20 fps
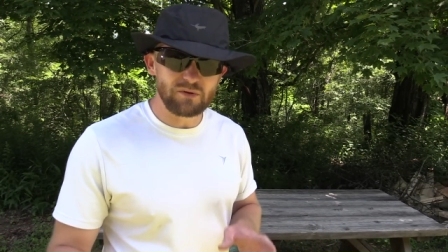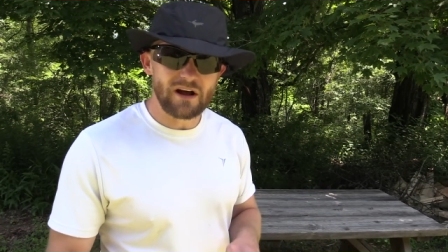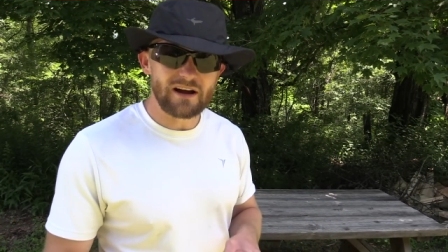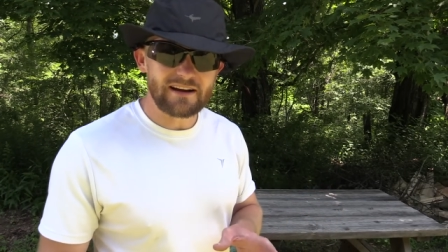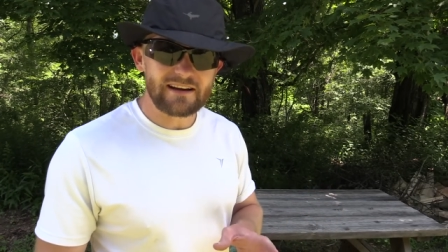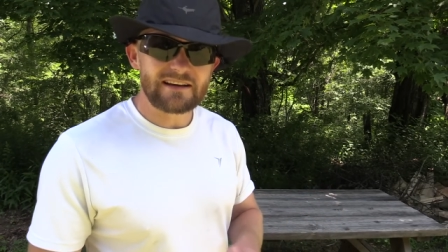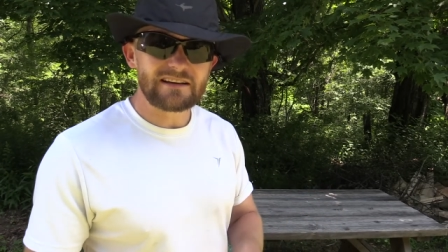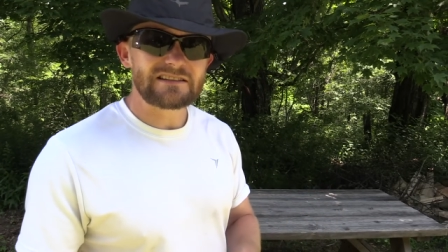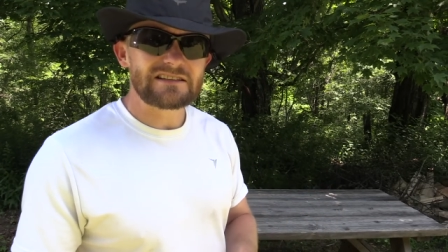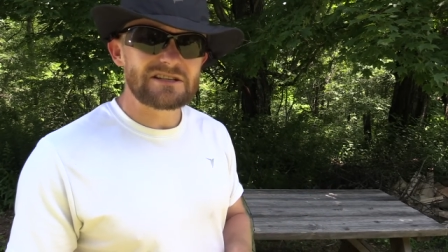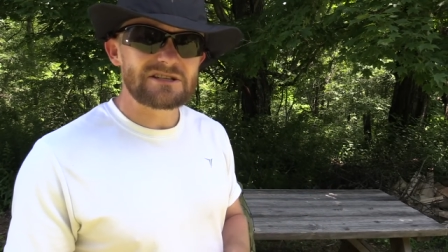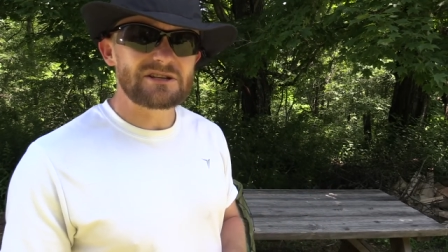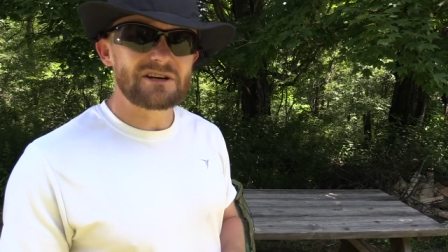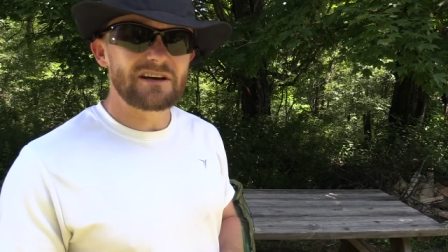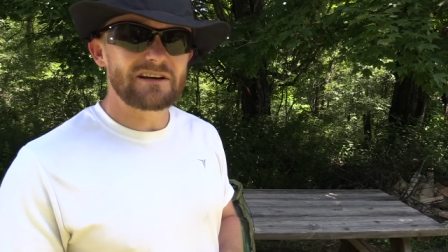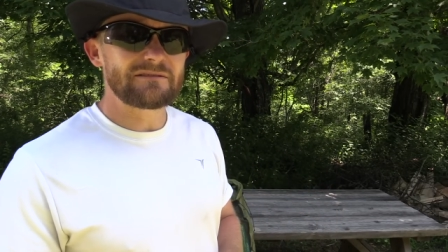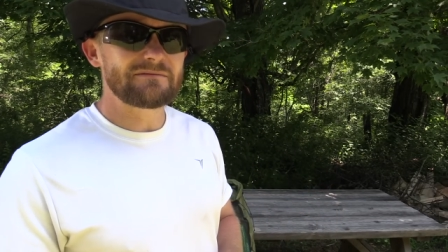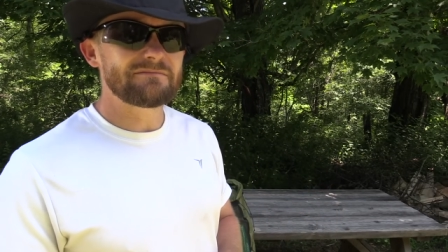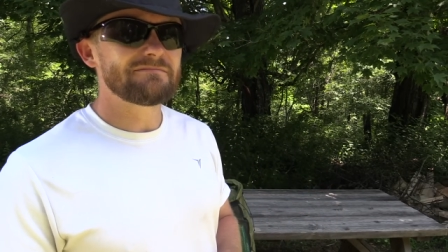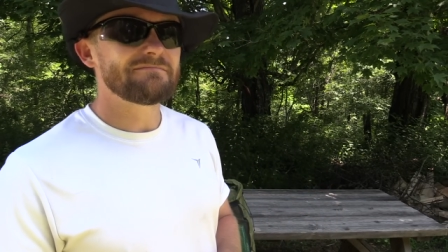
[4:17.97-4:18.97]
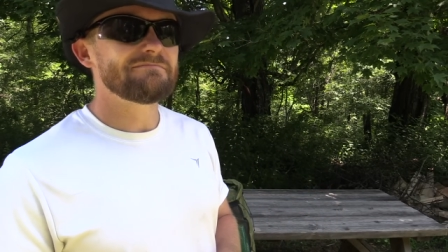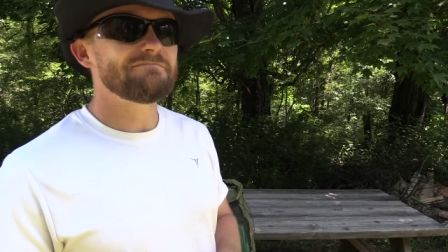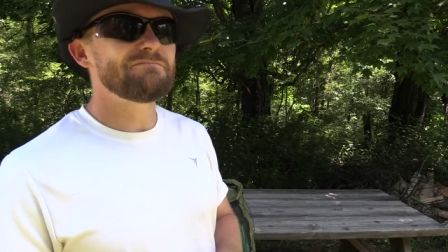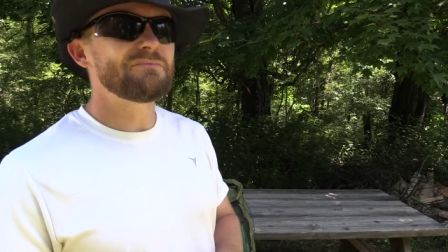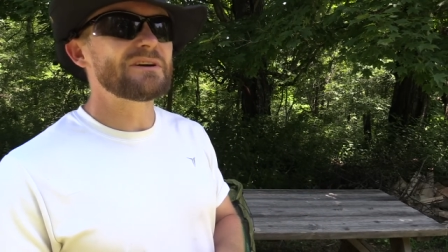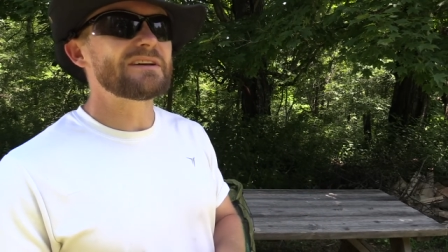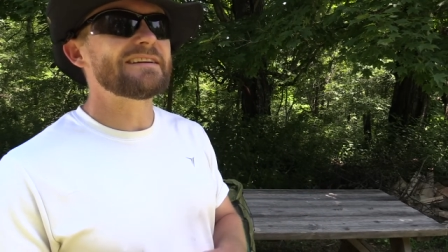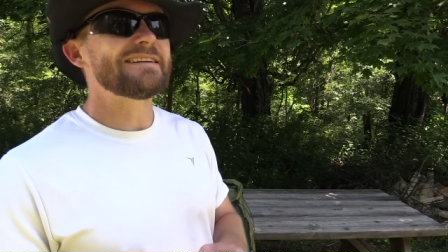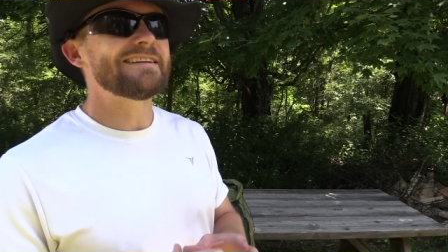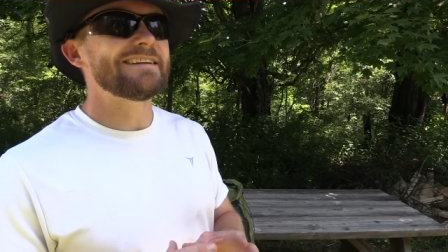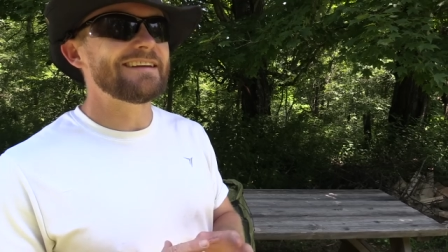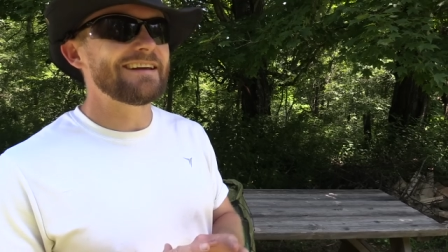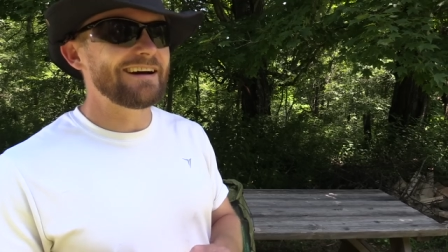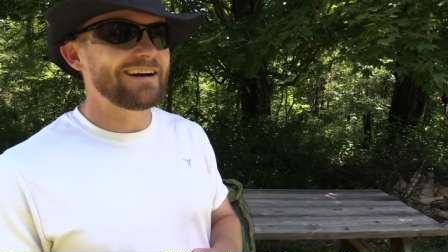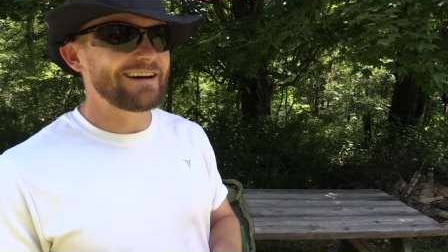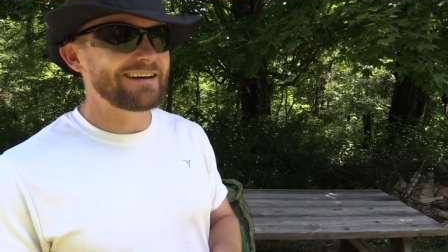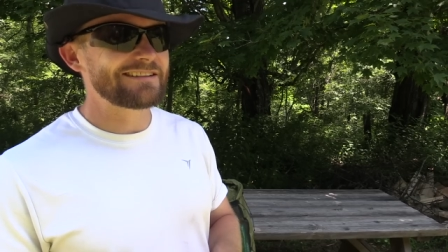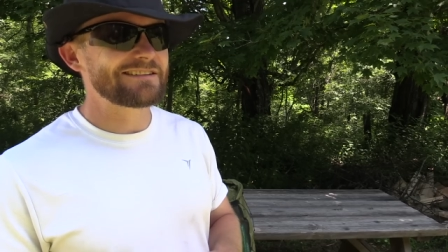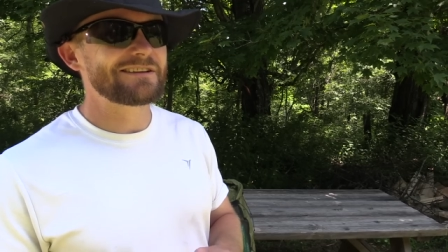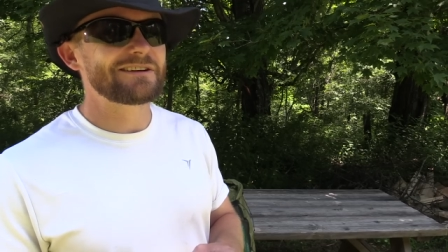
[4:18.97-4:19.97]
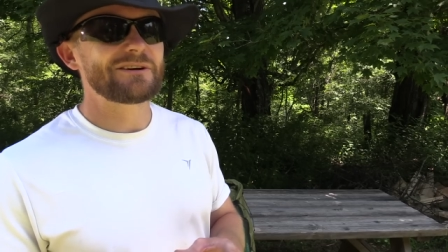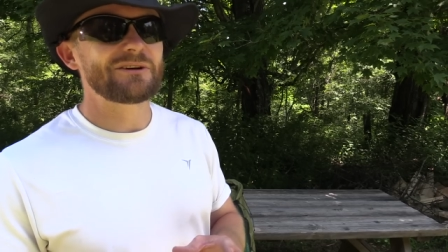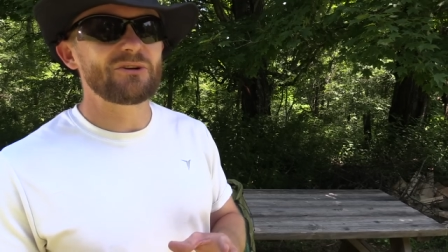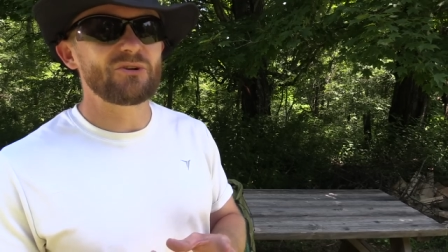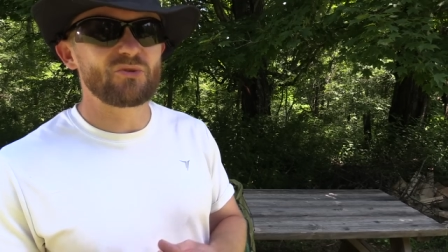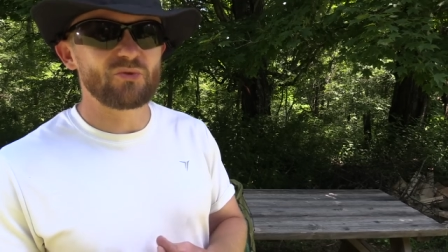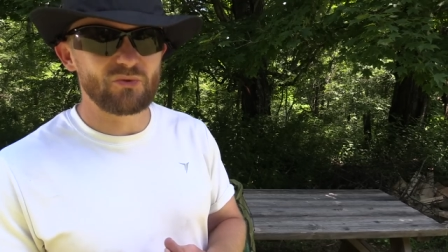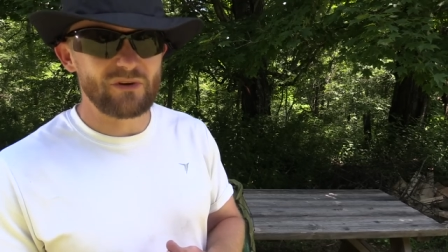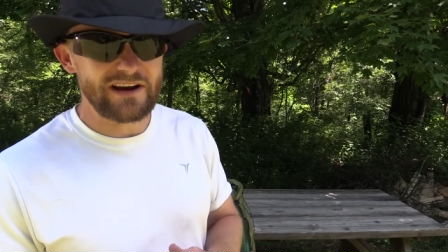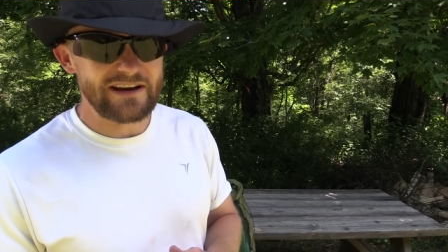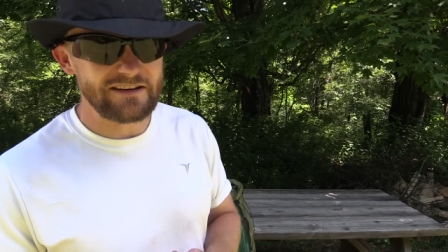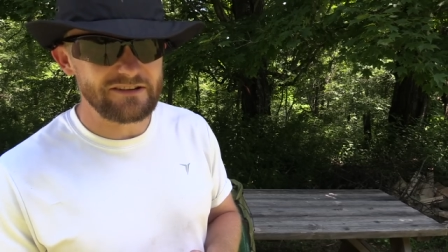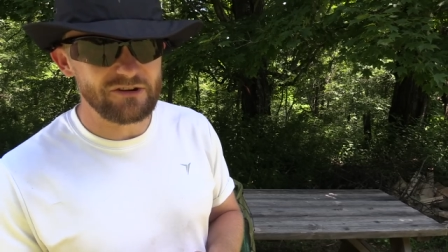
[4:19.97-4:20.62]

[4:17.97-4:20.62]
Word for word: blocking out the sun, but not great.